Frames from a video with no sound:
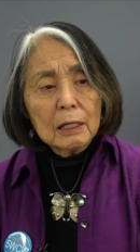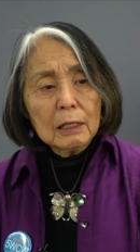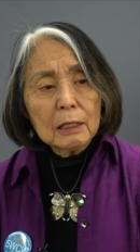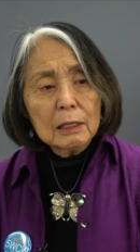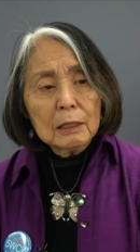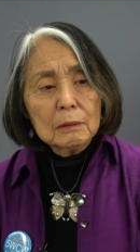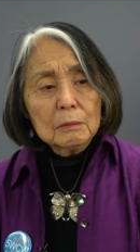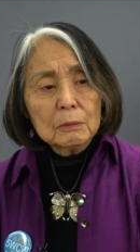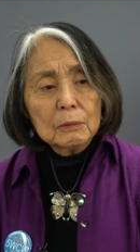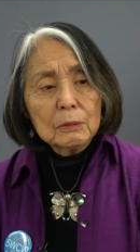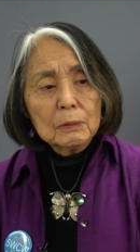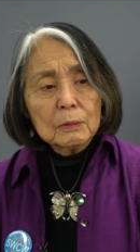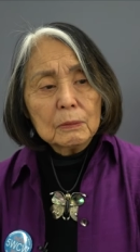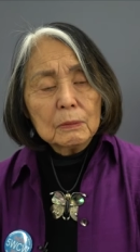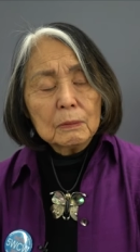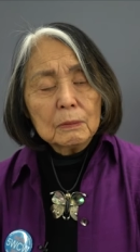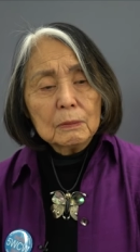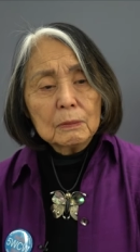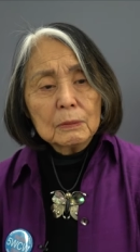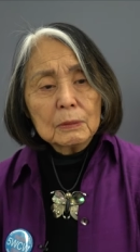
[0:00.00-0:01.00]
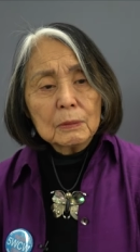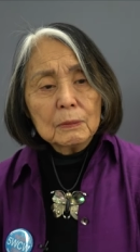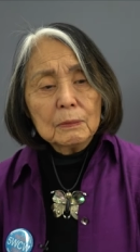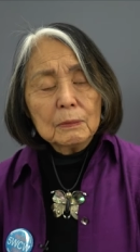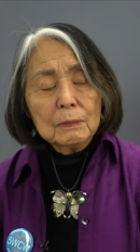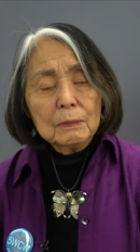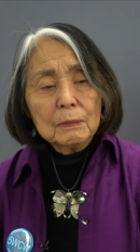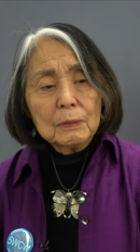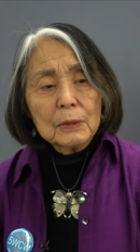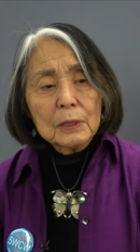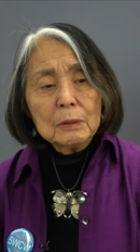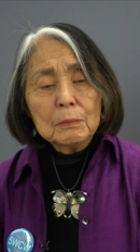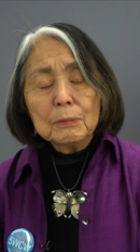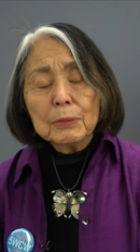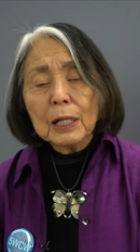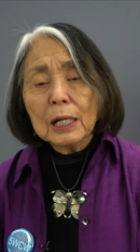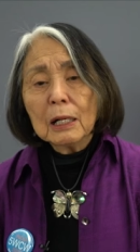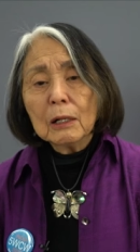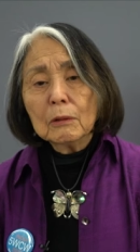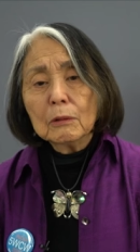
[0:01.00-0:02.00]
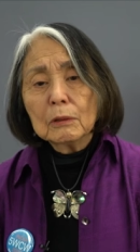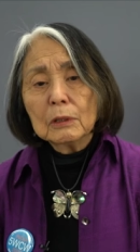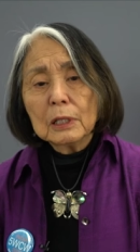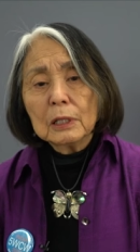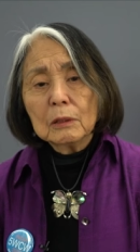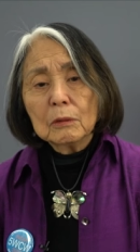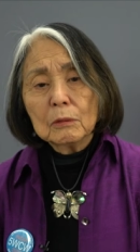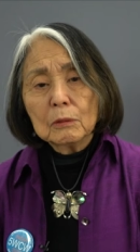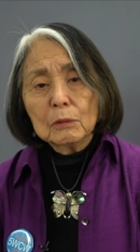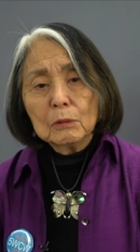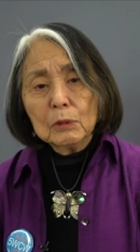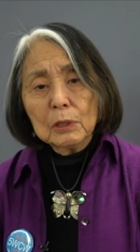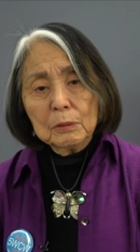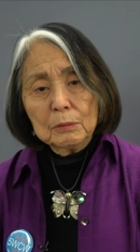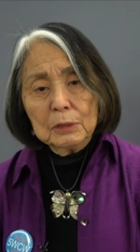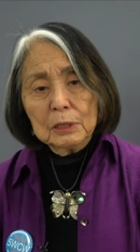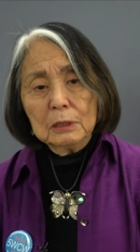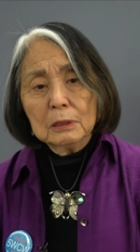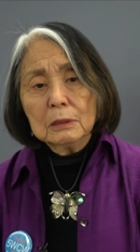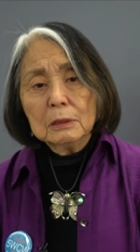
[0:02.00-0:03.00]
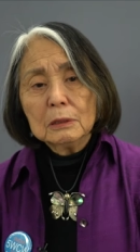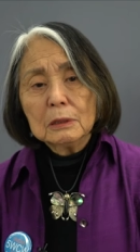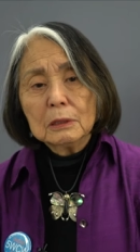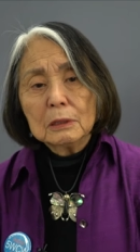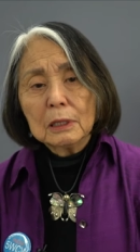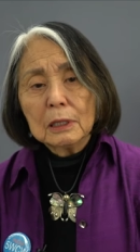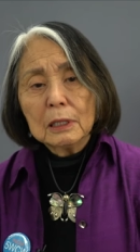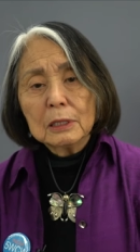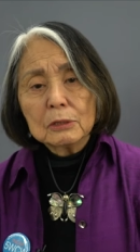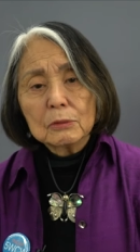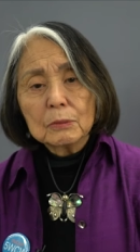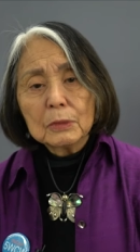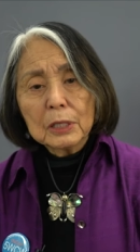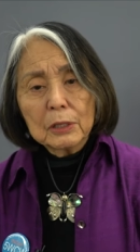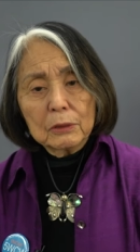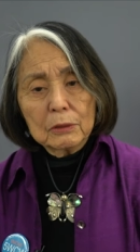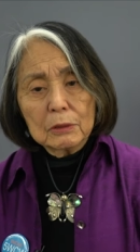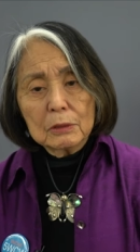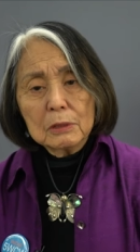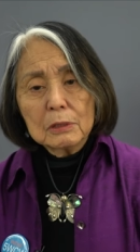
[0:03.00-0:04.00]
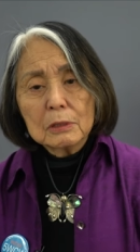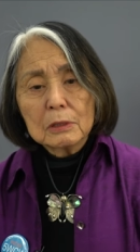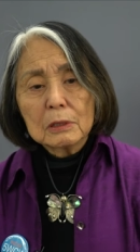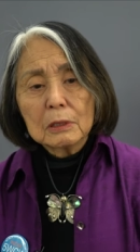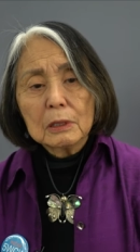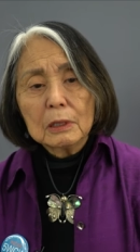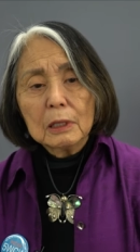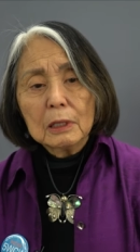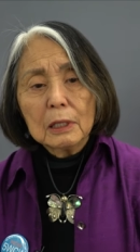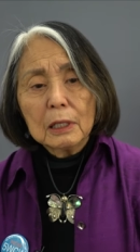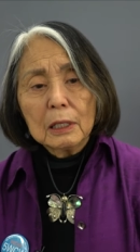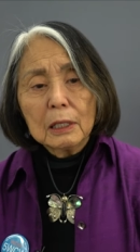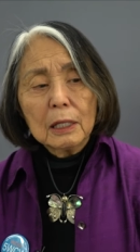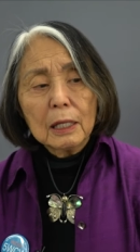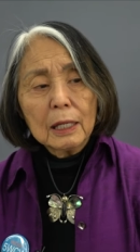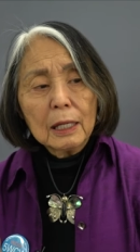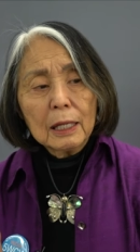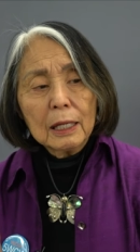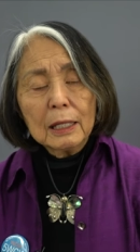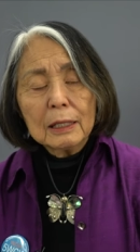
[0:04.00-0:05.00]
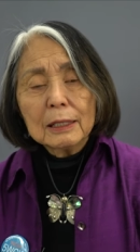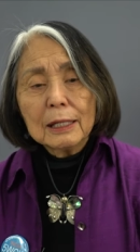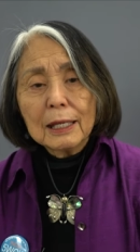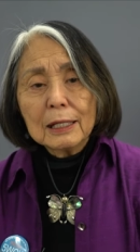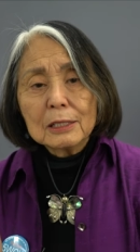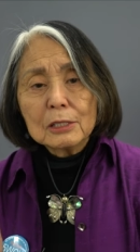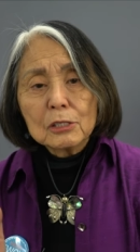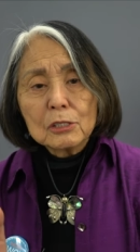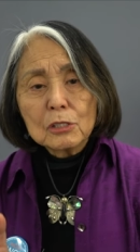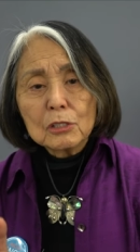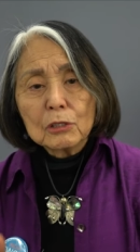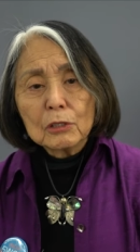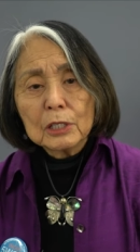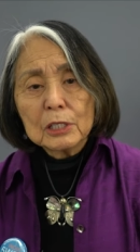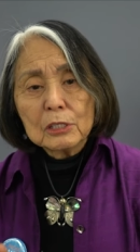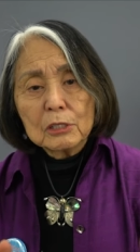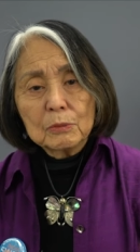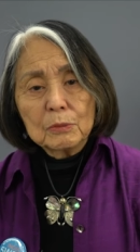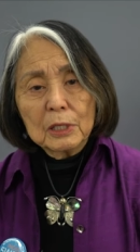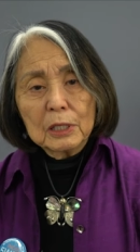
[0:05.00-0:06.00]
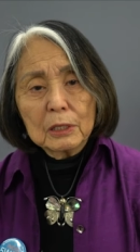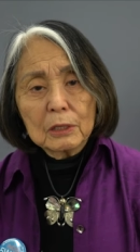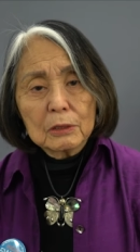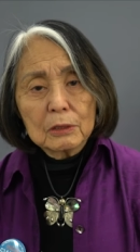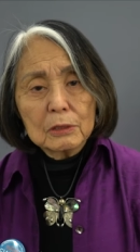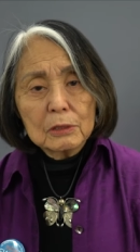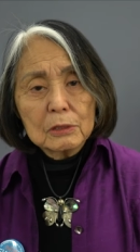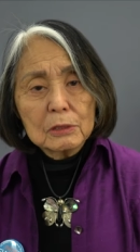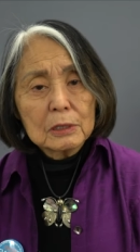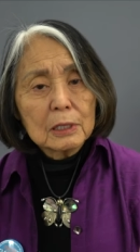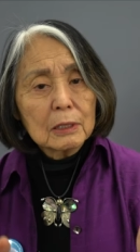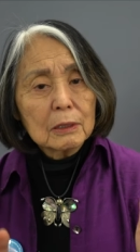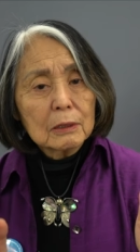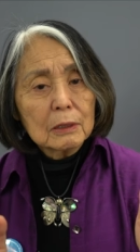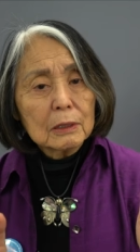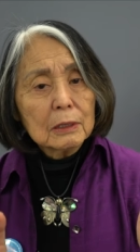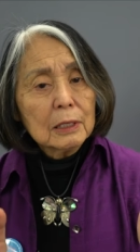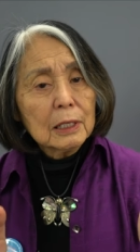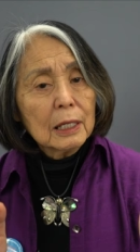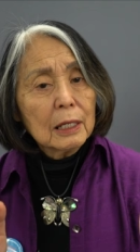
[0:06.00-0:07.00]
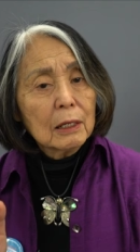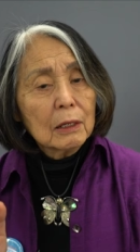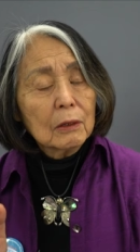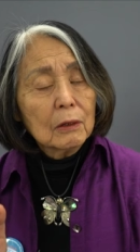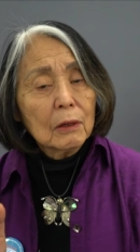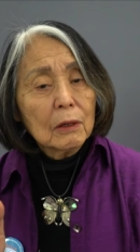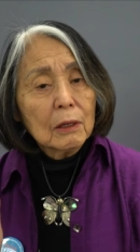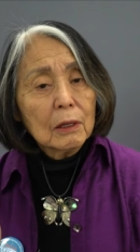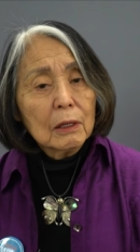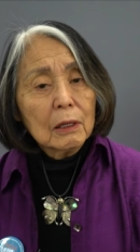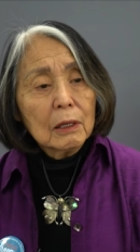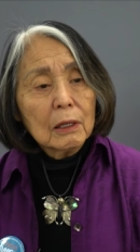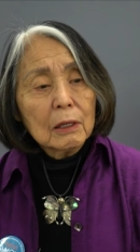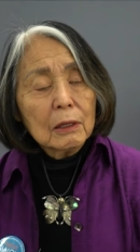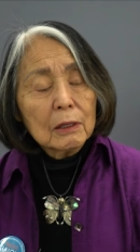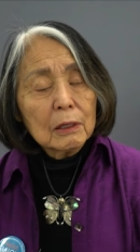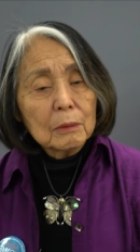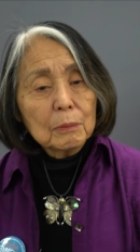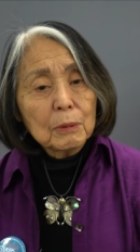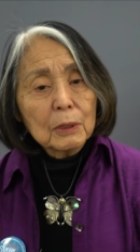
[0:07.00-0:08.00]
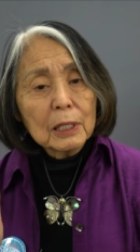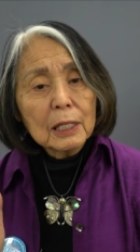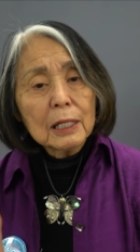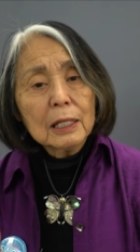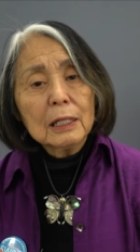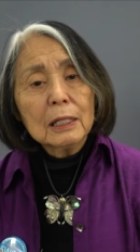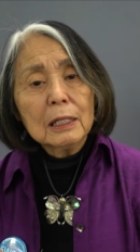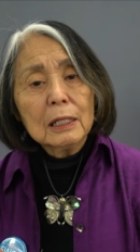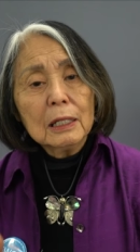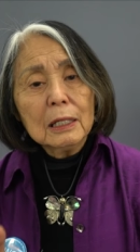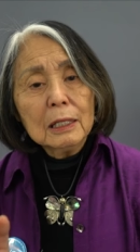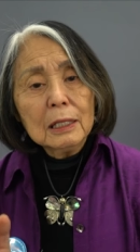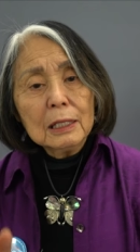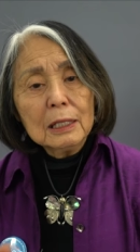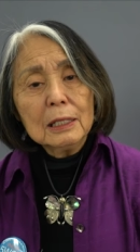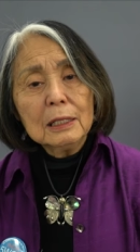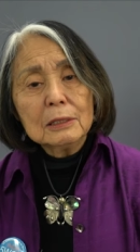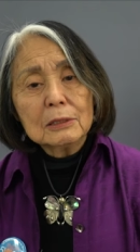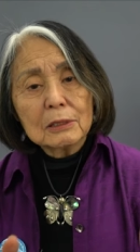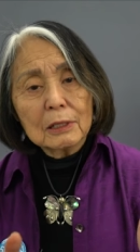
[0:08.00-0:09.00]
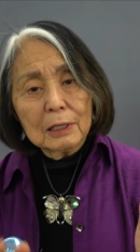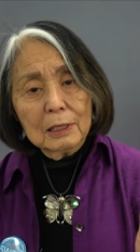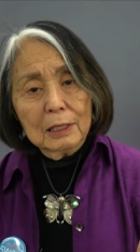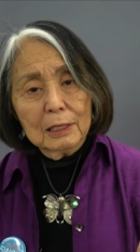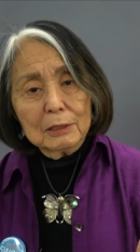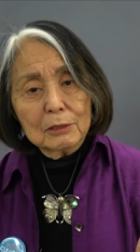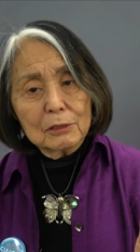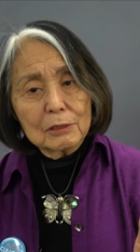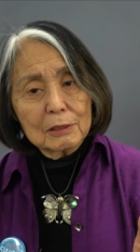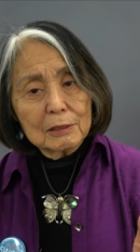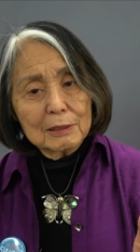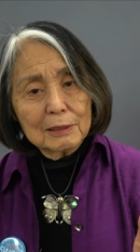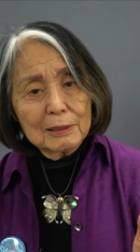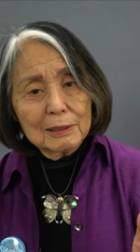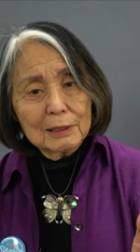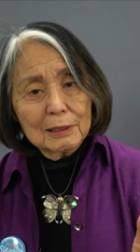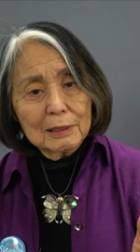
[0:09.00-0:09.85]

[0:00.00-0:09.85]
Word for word: um, empowering women as mothers and as choice makers. Now, now the planet needs us